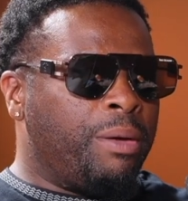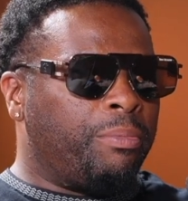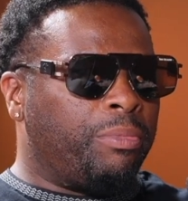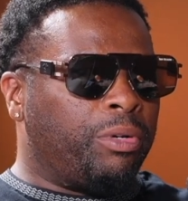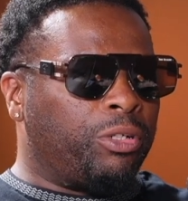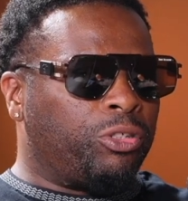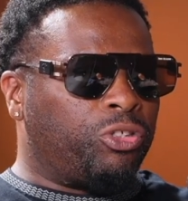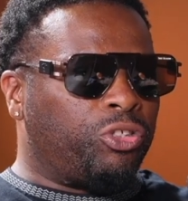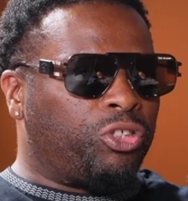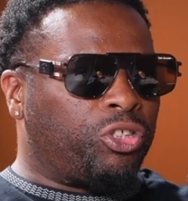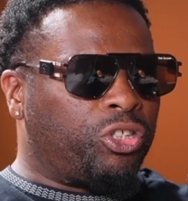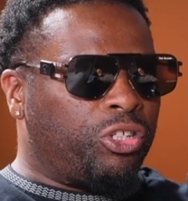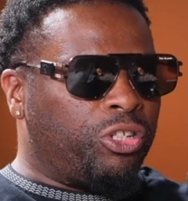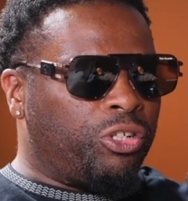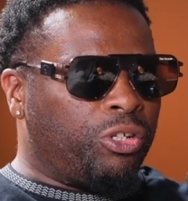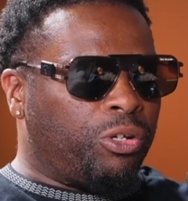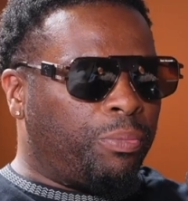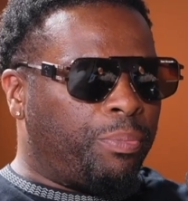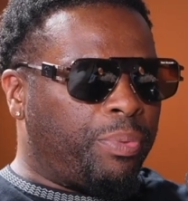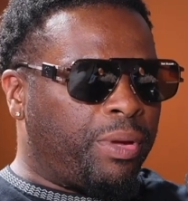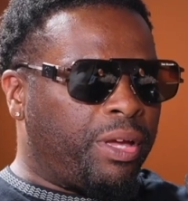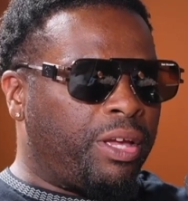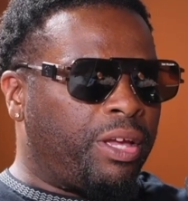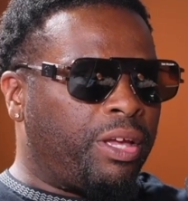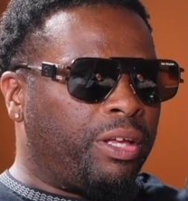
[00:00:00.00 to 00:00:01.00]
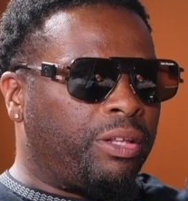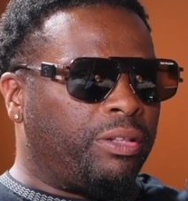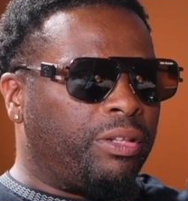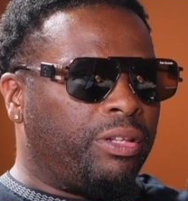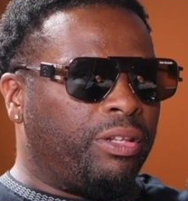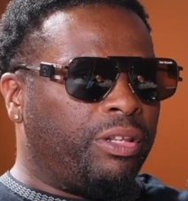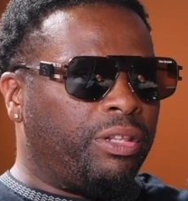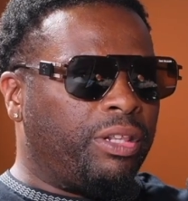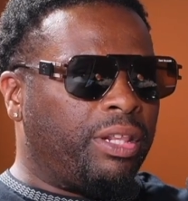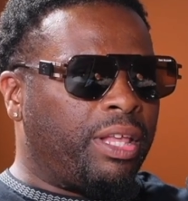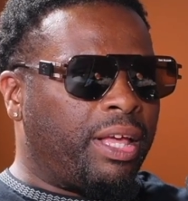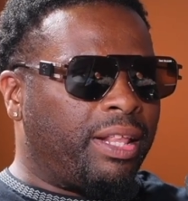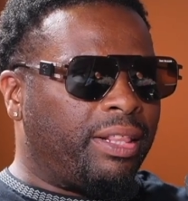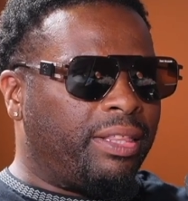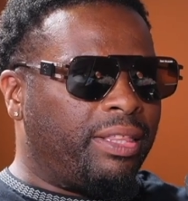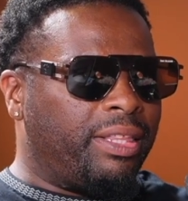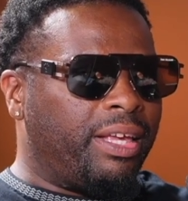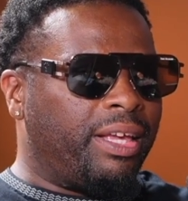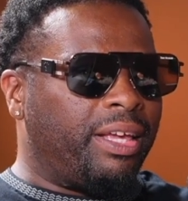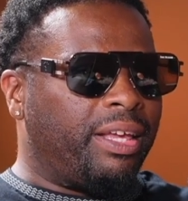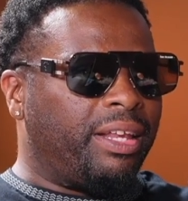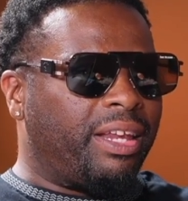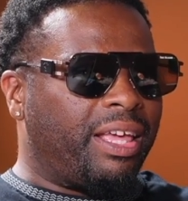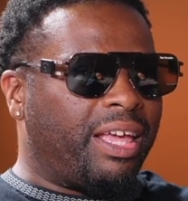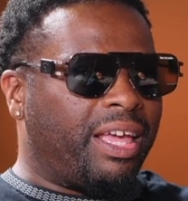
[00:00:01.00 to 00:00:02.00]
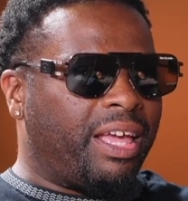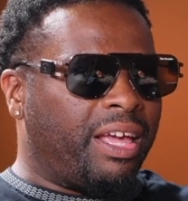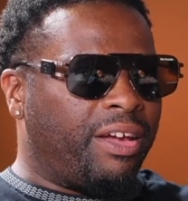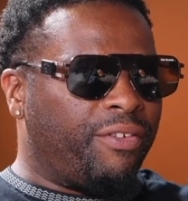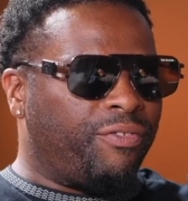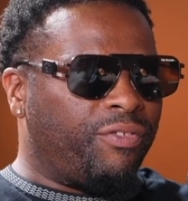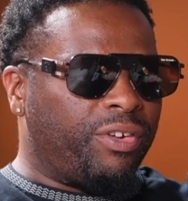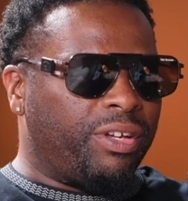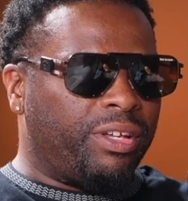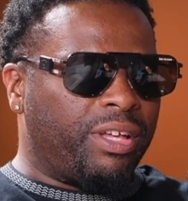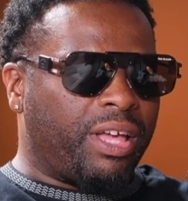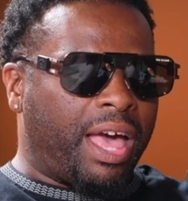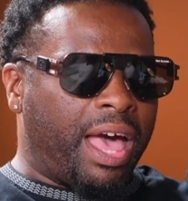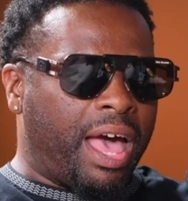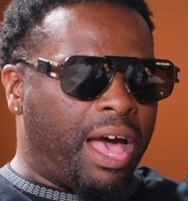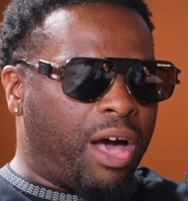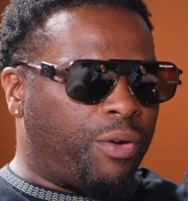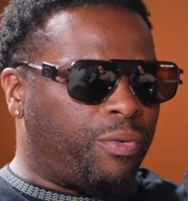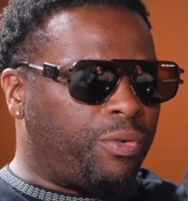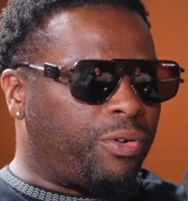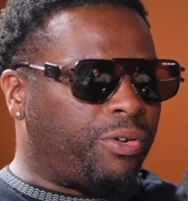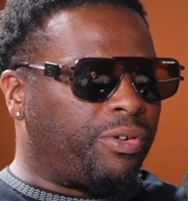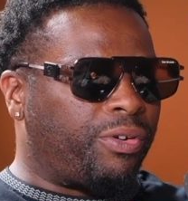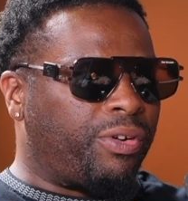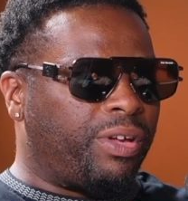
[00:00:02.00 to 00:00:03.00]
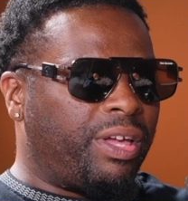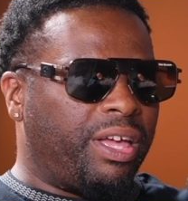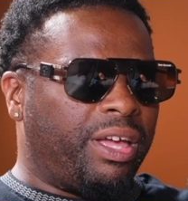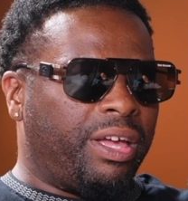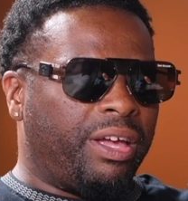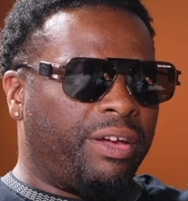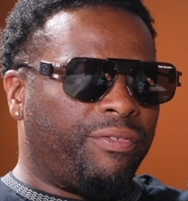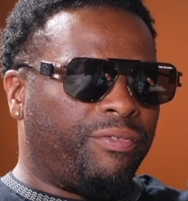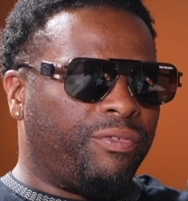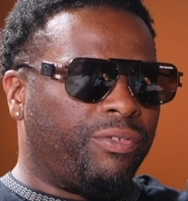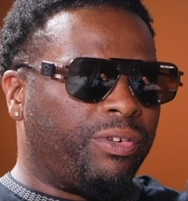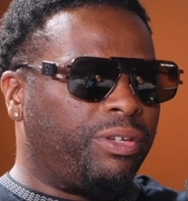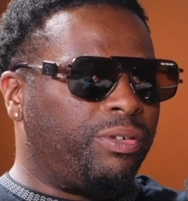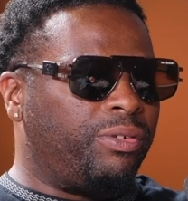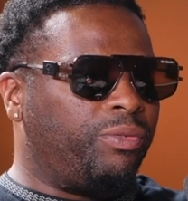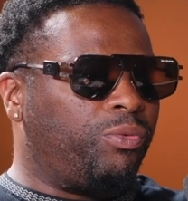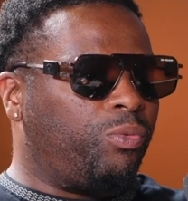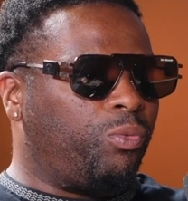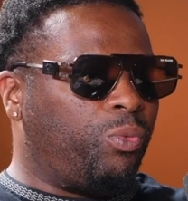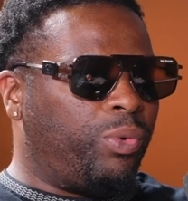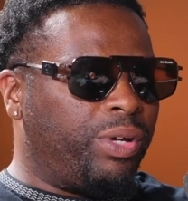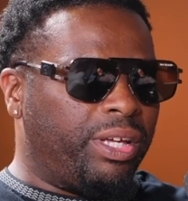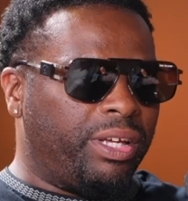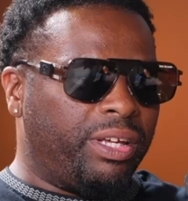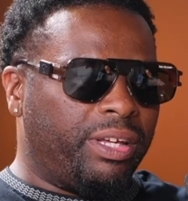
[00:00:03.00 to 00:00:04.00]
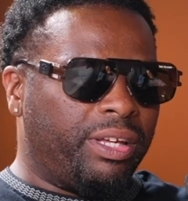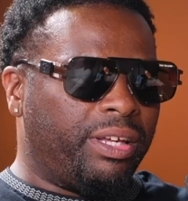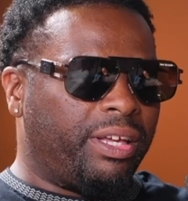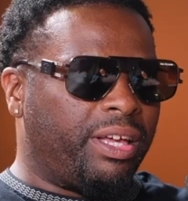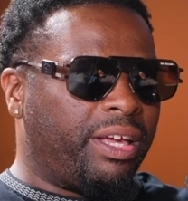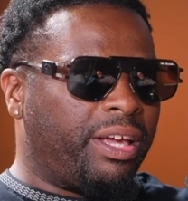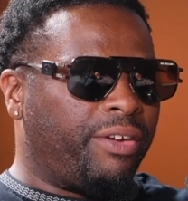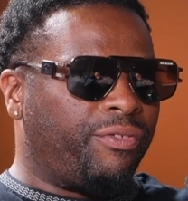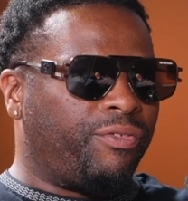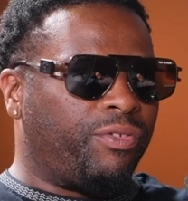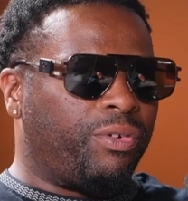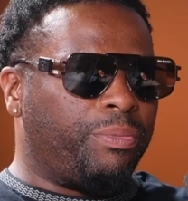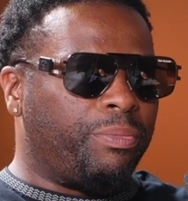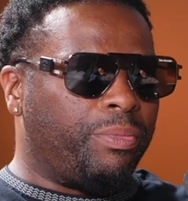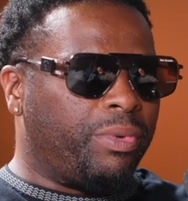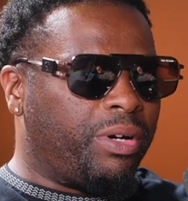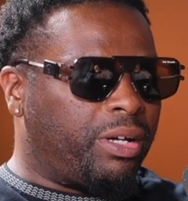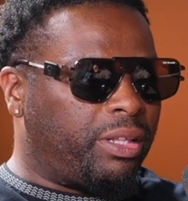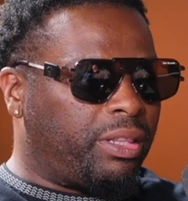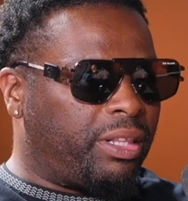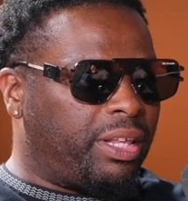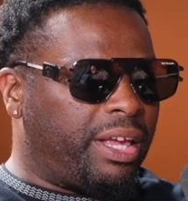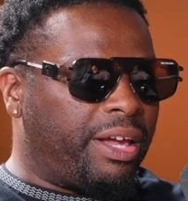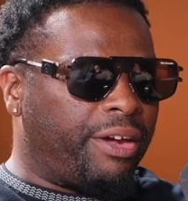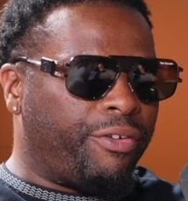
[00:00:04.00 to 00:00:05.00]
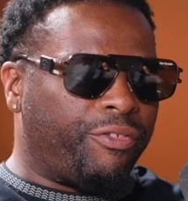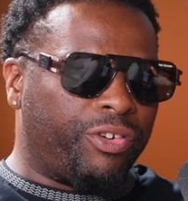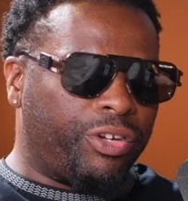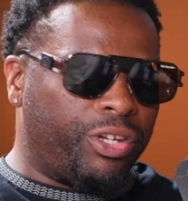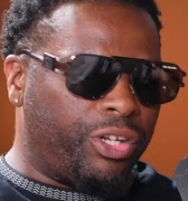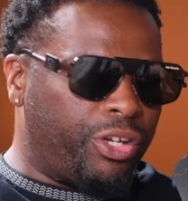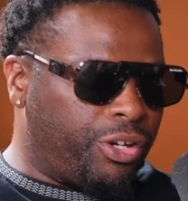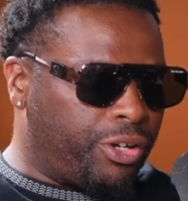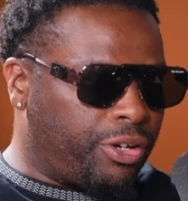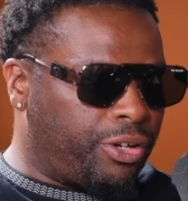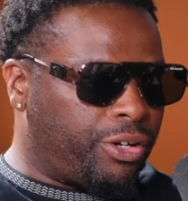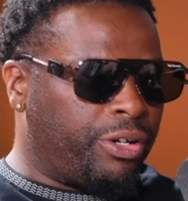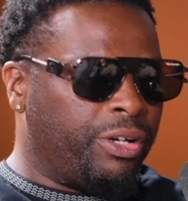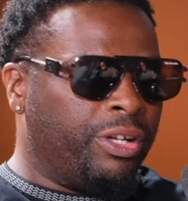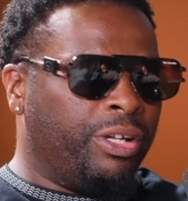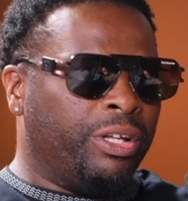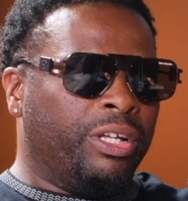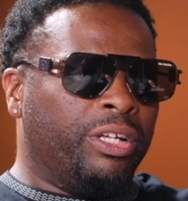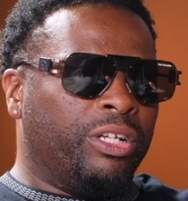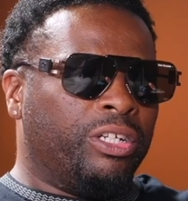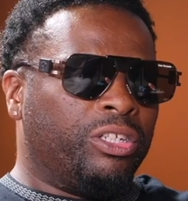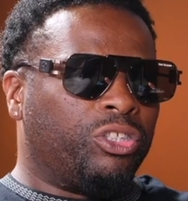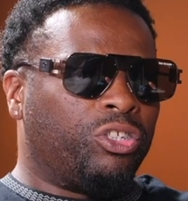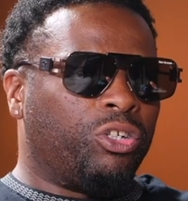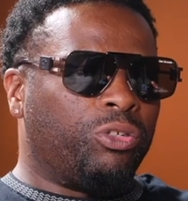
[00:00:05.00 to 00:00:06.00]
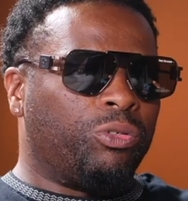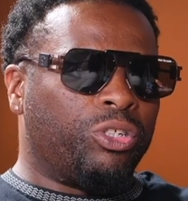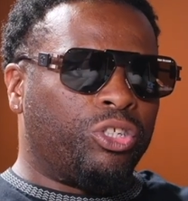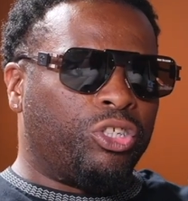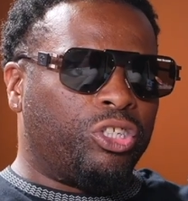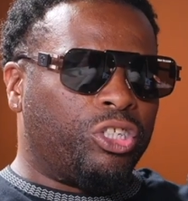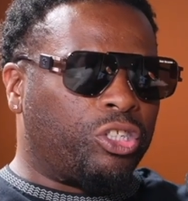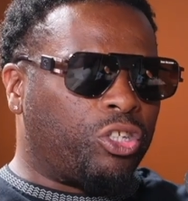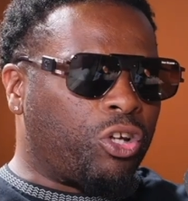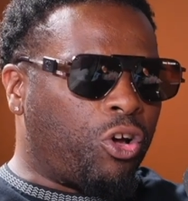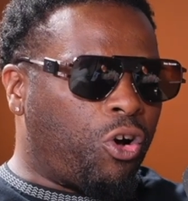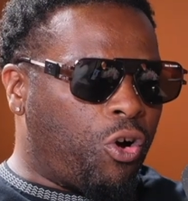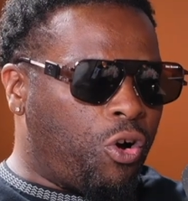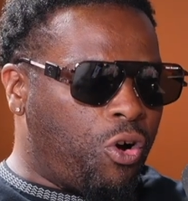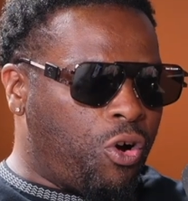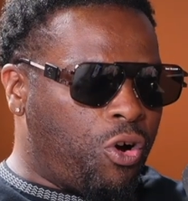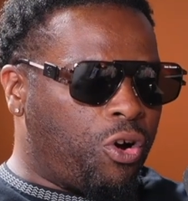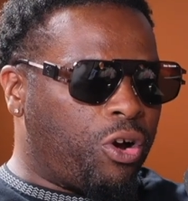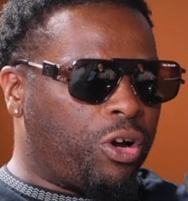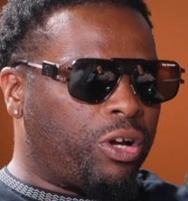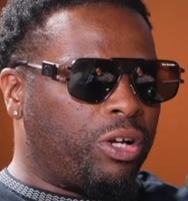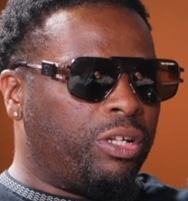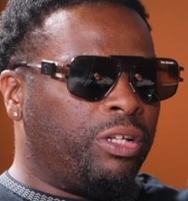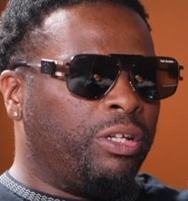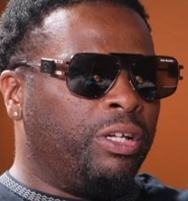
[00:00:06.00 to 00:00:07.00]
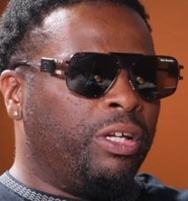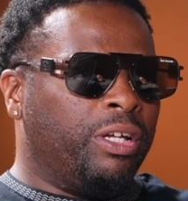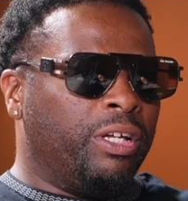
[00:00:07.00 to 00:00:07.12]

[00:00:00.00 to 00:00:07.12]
but you're still paying that debt every hour, every week, every month, every year. So it's just hard